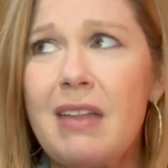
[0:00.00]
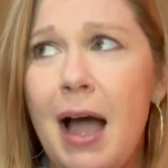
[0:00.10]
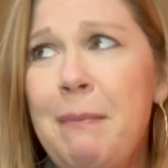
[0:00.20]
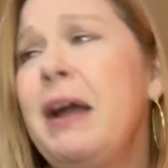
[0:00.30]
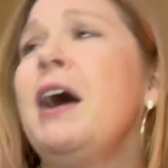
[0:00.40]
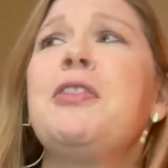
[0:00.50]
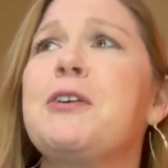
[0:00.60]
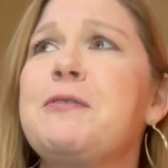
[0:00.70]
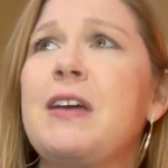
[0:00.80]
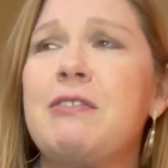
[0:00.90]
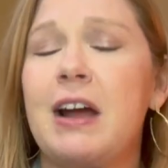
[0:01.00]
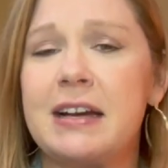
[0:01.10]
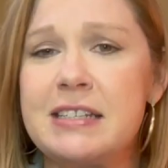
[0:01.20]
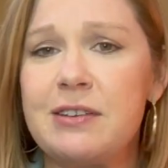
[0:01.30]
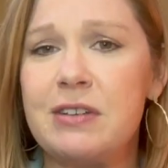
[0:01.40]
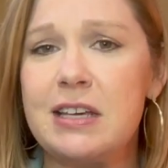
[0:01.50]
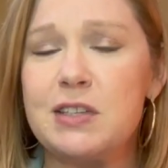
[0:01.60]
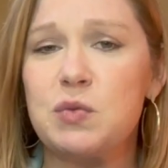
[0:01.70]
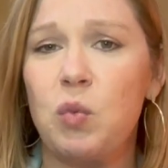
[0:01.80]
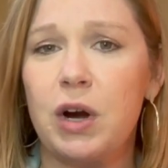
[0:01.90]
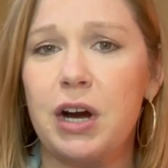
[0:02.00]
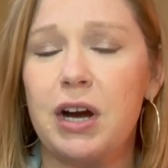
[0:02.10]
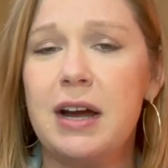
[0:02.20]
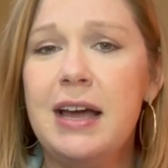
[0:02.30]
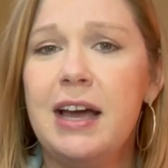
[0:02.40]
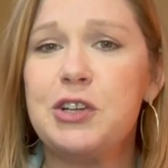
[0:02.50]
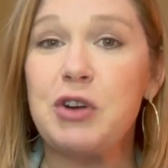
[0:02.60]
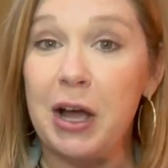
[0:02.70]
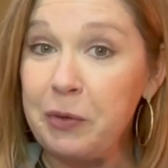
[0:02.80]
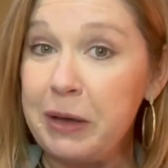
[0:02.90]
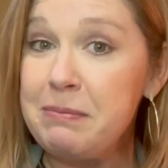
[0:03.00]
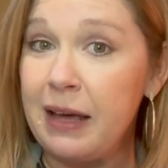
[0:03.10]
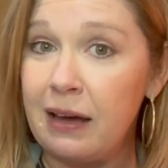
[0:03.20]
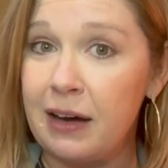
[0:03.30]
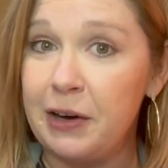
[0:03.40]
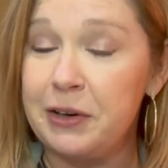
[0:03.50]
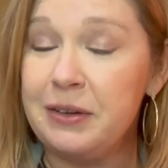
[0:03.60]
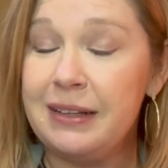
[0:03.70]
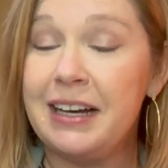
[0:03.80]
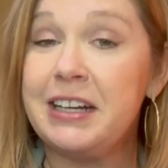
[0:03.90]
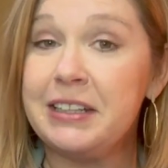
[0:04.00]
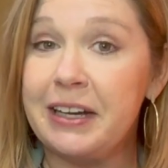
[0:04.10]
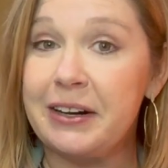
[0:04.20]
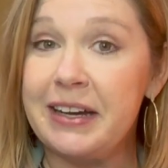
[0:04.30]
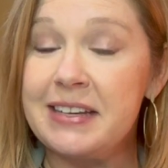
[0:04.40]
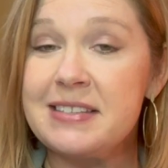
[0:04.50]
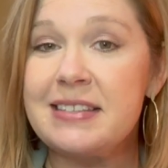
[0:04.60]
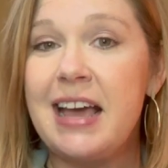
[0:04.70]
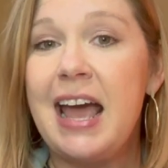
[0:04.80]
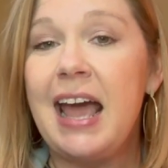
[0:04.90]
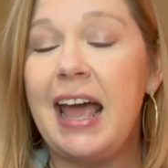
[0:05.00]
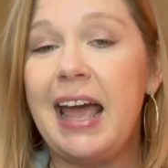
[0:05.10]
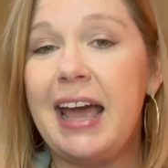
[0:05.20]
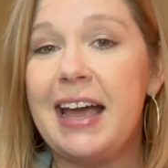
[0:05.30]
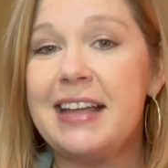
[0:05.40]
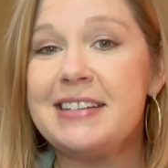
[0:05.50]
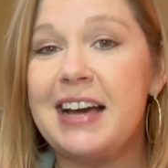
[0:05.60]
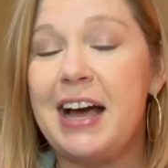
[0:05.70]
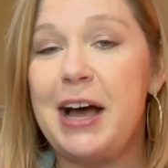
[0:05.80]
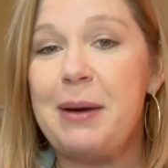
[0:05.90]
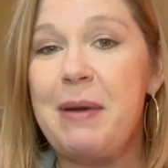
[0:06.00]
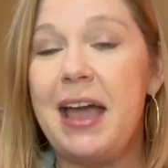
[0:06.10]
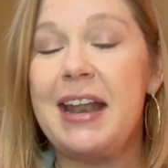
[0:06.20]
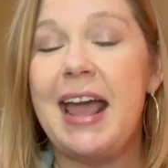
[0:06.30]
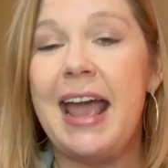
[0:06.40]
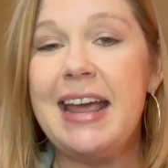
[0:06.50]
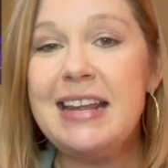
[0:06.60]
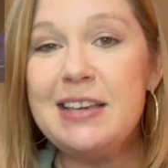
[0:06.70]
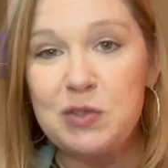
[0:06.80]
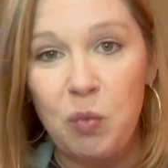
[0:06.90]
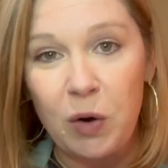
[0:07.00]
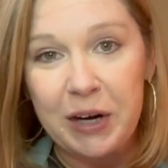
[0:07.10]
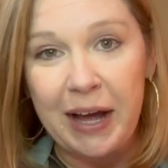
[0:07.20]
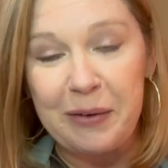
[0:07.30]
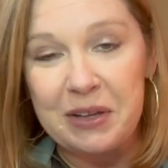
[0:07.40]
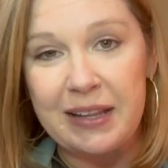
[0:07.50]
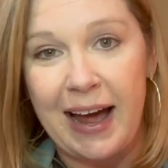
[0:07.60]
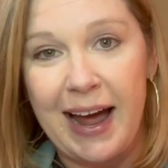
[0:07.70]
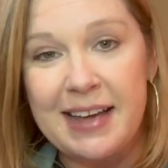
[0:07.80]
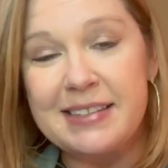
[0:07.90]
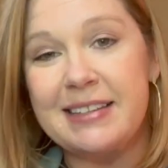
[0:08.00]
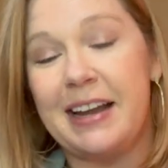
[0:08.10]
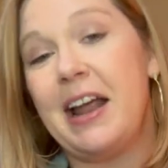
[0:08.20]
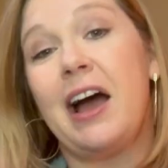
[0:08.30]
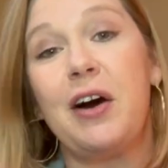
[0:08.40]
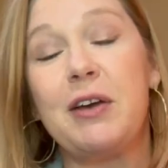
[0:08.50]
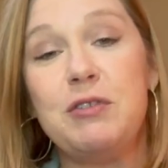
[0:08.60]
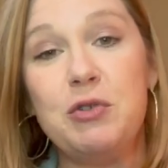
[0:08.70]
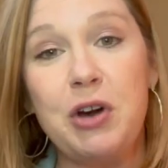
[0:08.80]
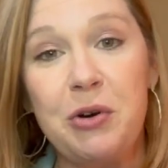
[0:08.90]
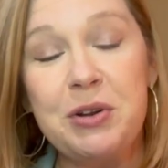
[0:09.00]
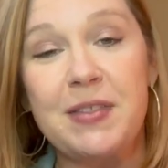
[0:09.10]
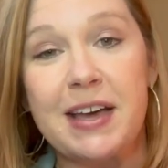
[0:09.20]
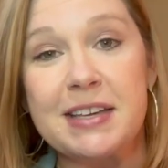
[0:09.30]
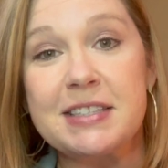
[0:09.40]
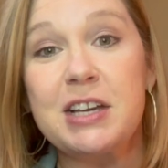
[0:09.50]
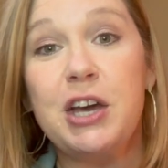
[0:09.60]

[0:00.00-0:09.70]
My other favorite activities were Drag Queen Bingo, hilarious, and an 80s workout class. Now, if you go to this,